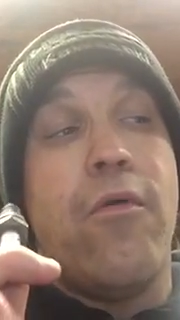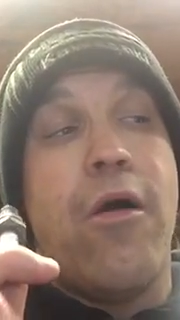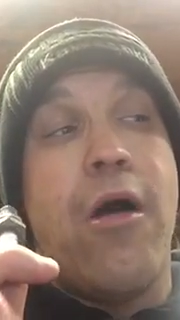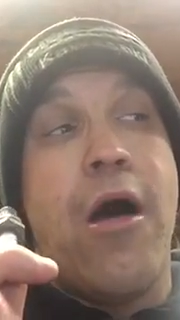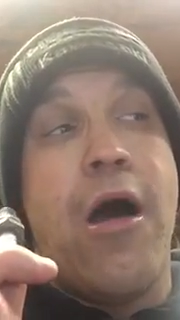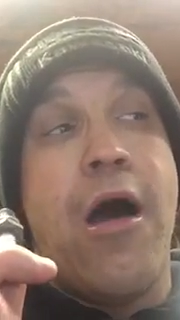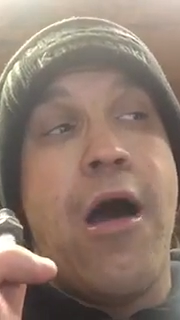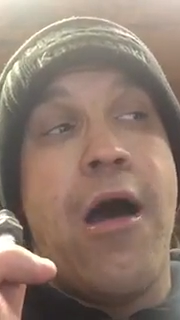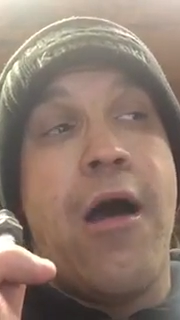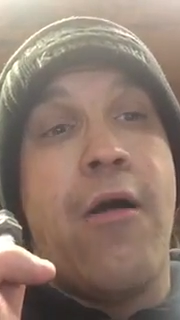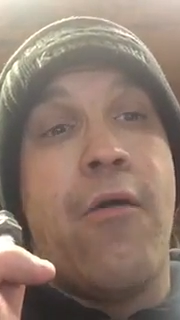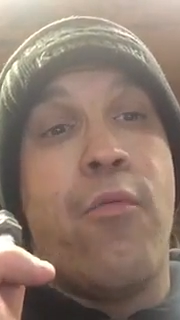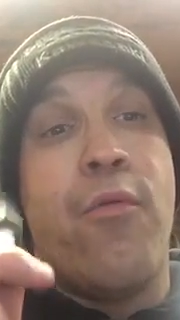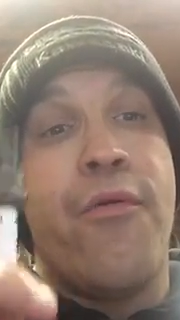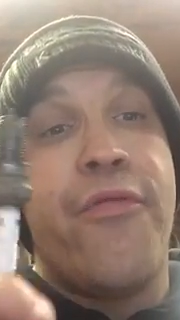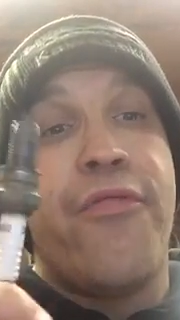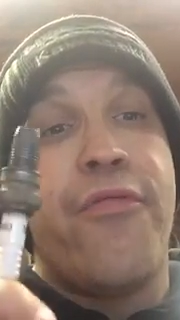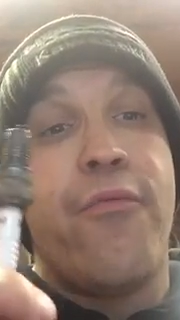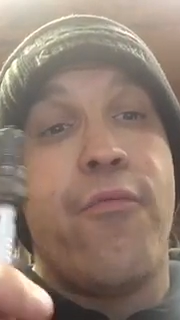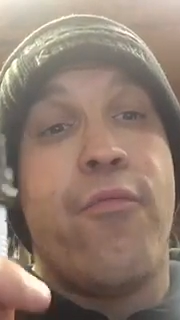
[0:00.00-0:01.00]

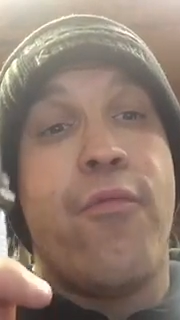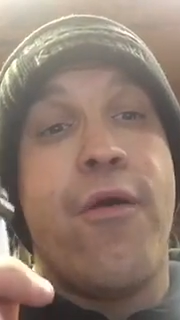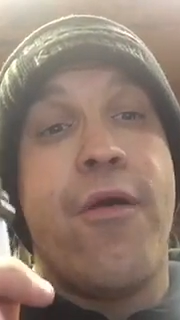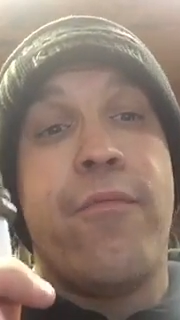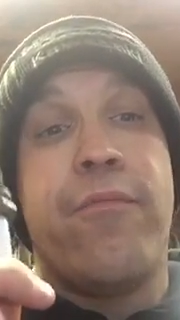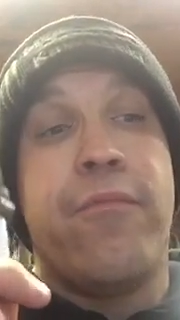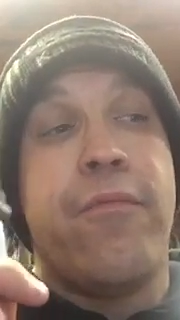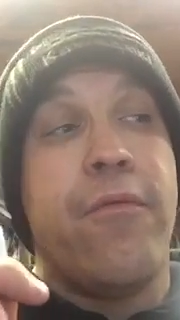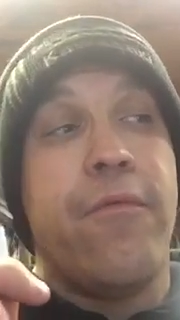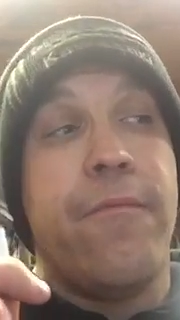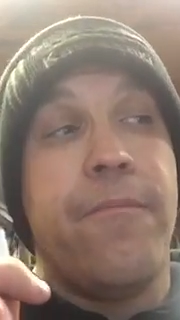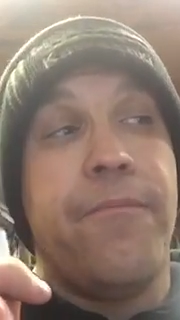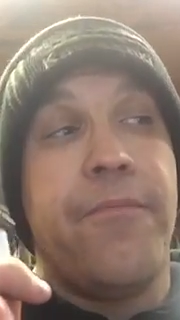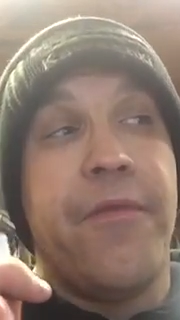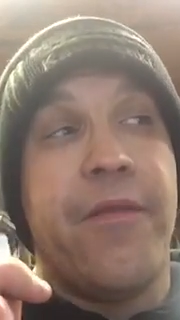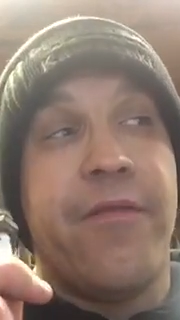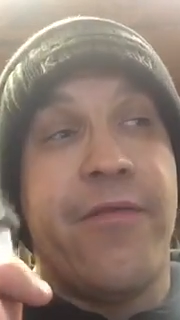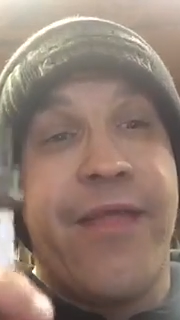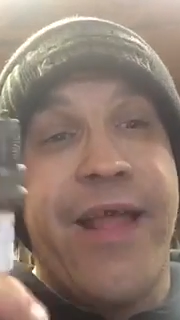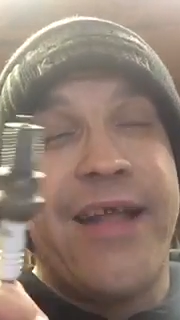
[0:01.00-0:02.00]
with
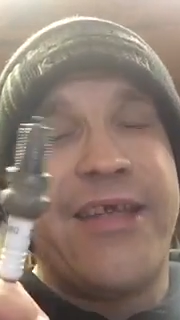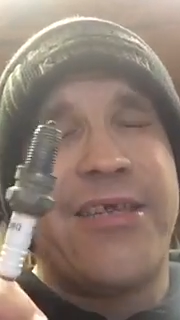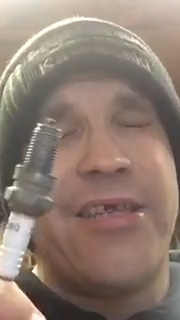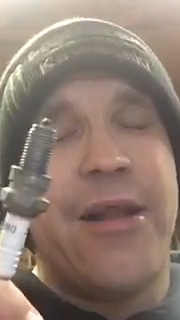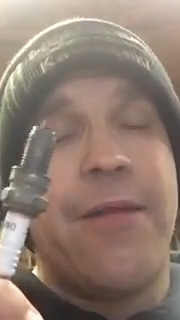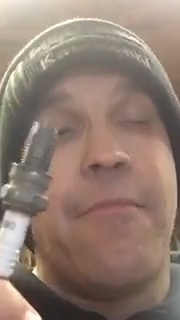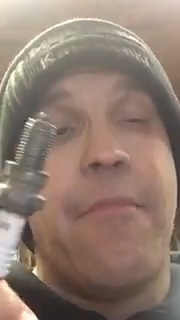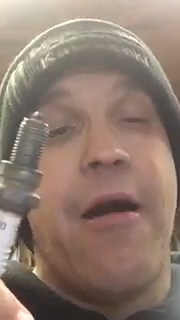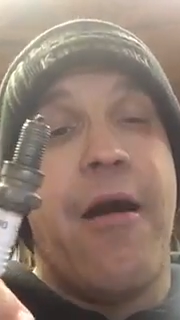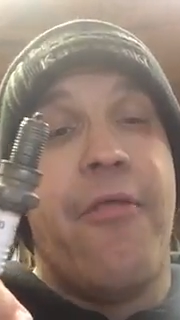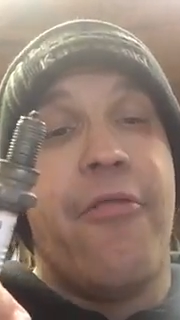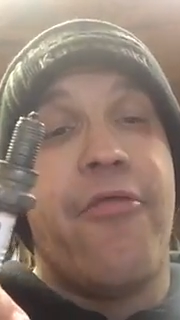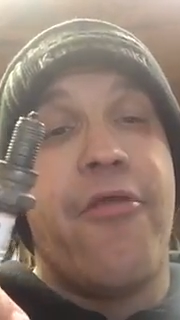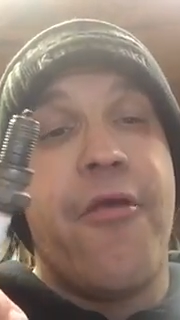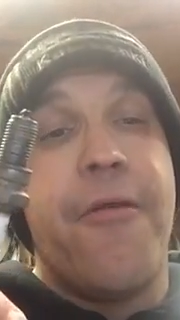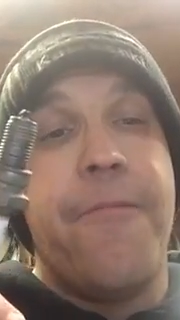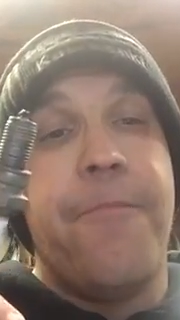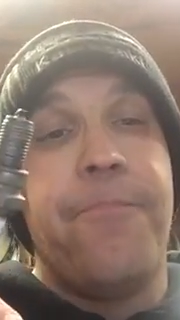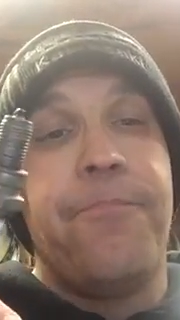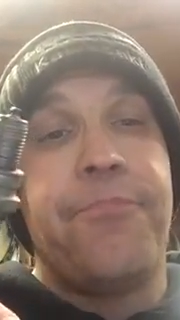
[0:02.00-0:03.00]
less than a month.
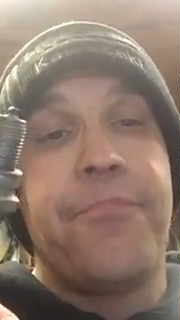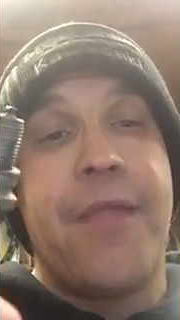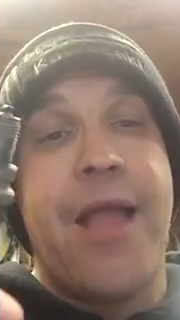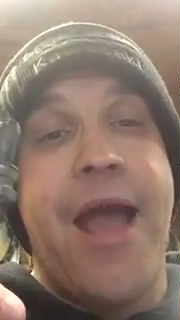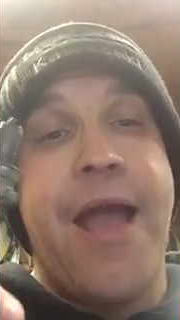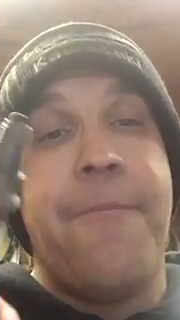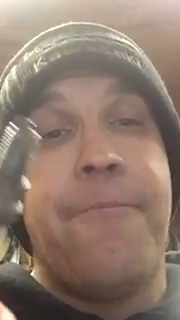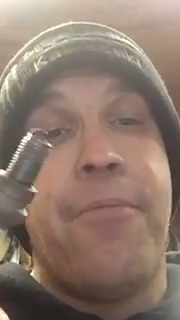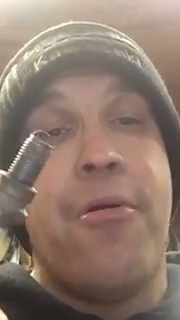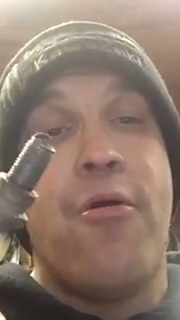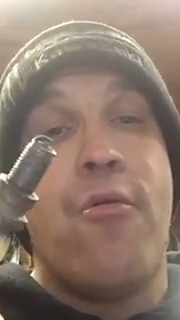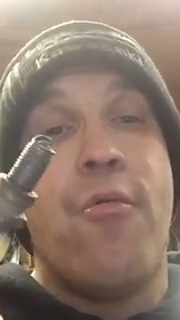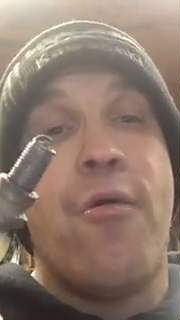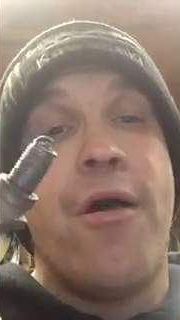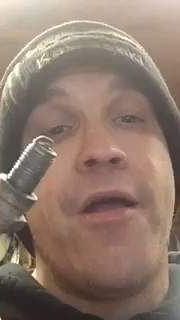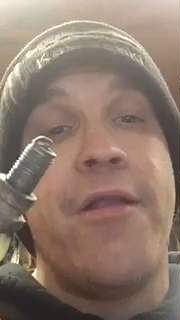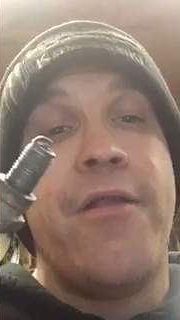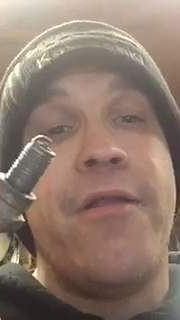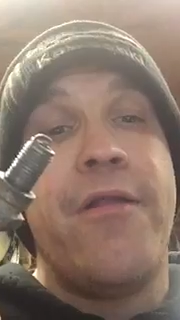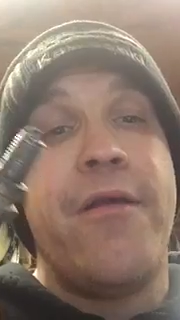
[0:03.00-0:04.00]
I put
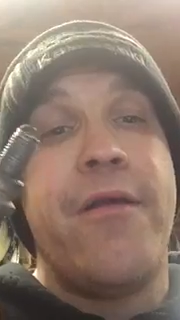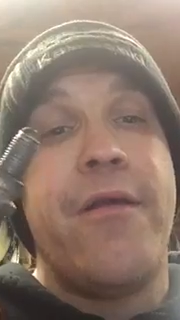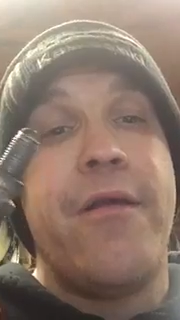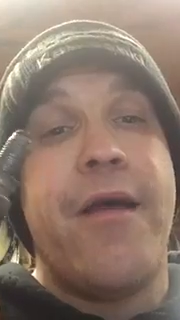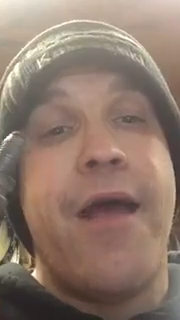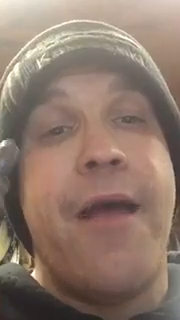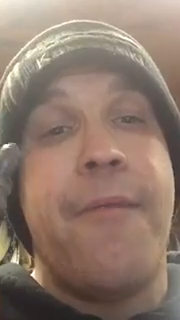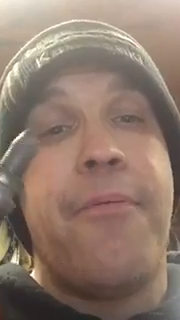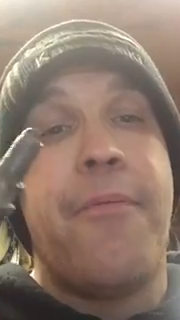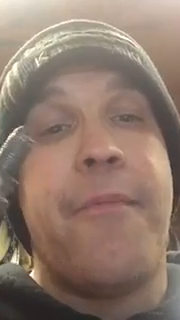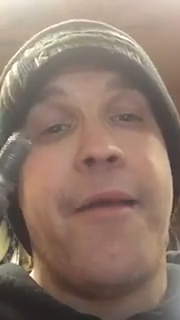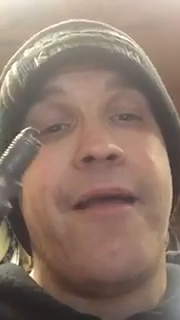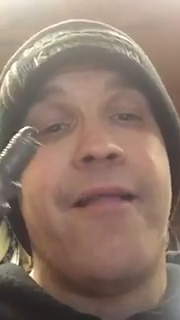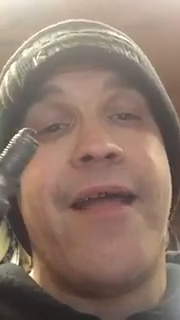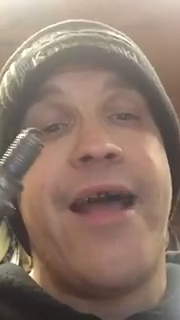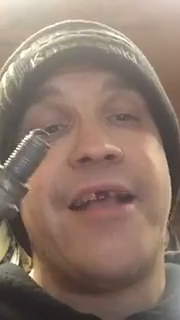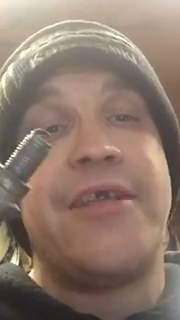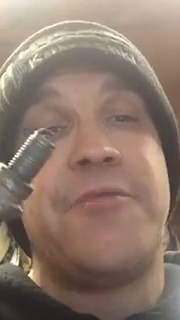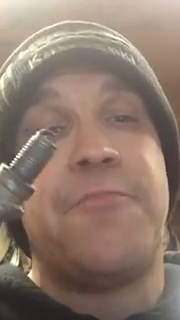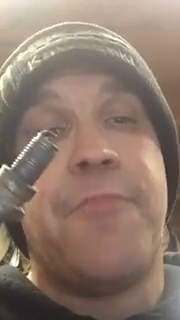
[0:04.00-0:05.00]
my
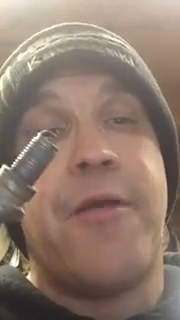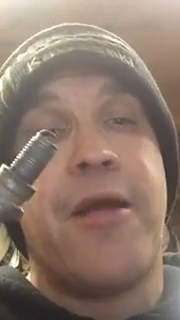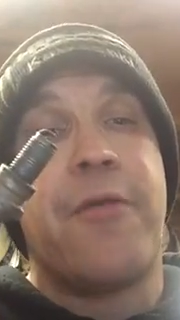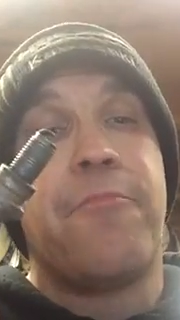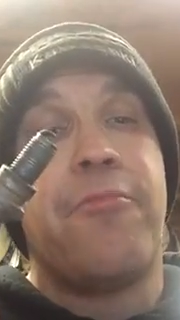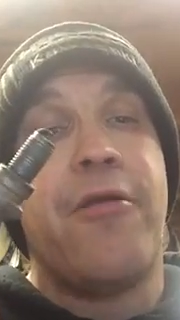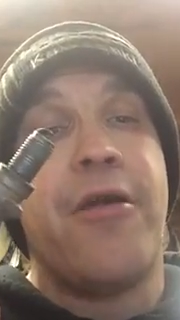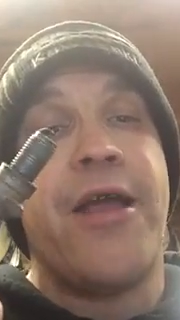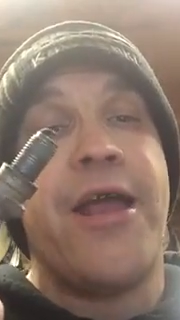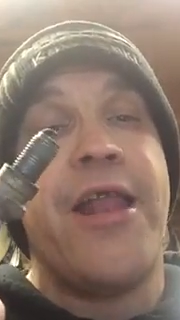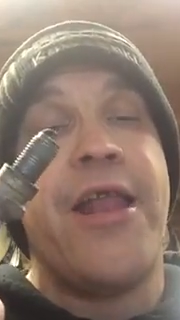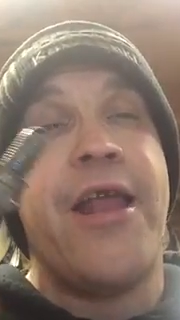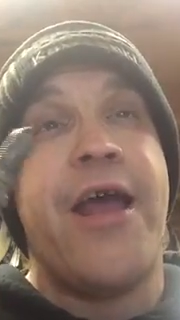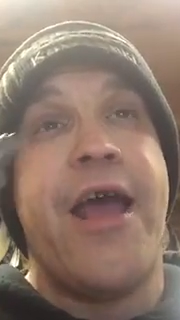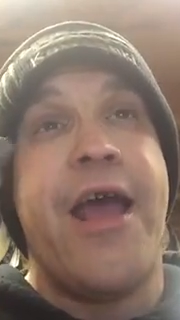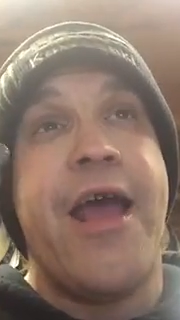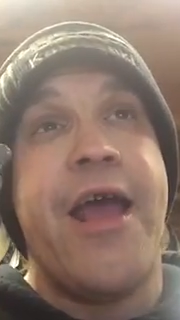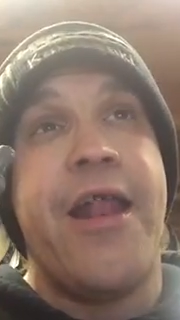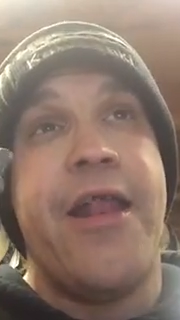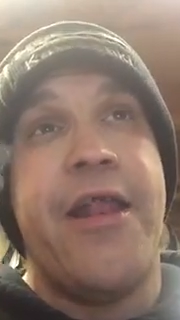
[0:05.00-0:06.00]
last spark plug in
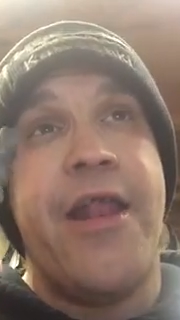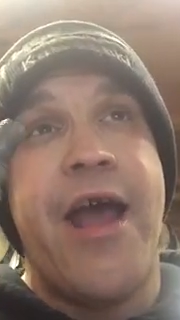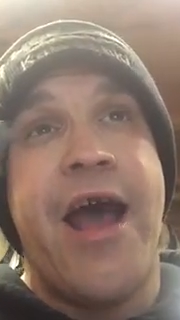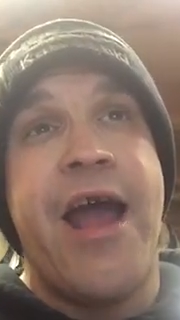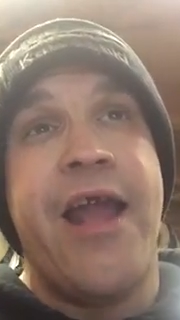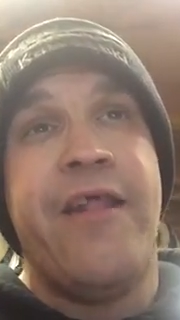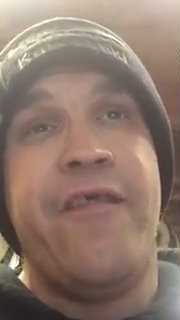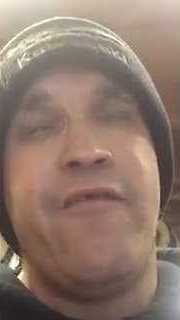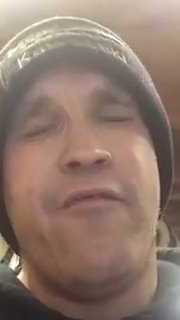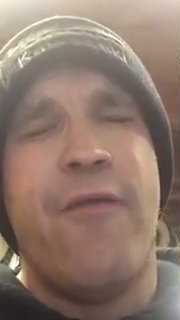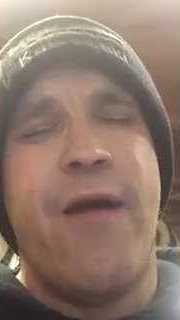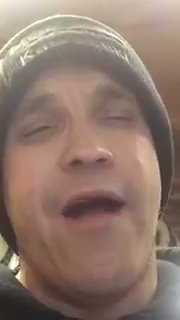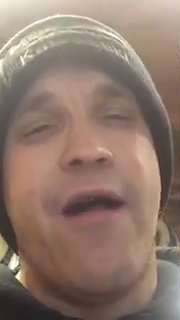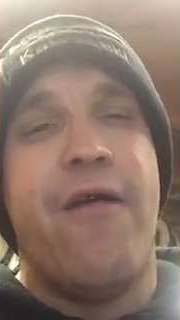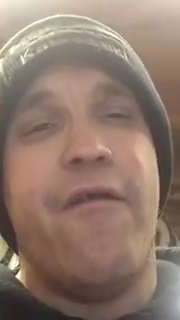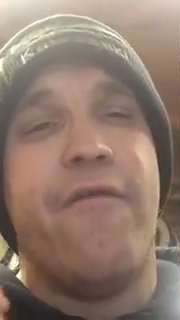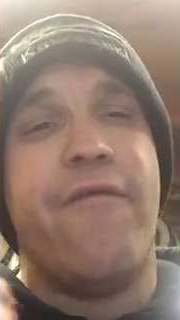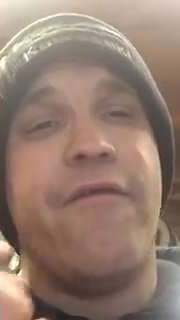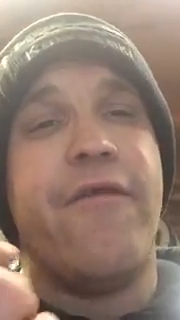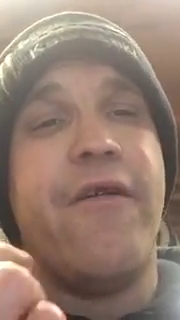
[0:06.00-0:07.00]
at
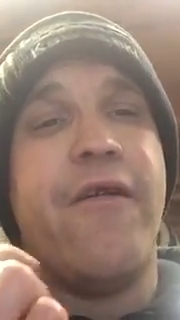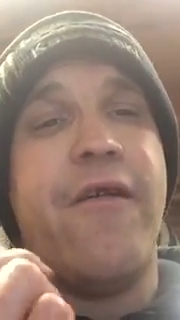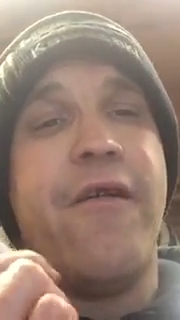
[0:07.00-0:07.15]
9/12.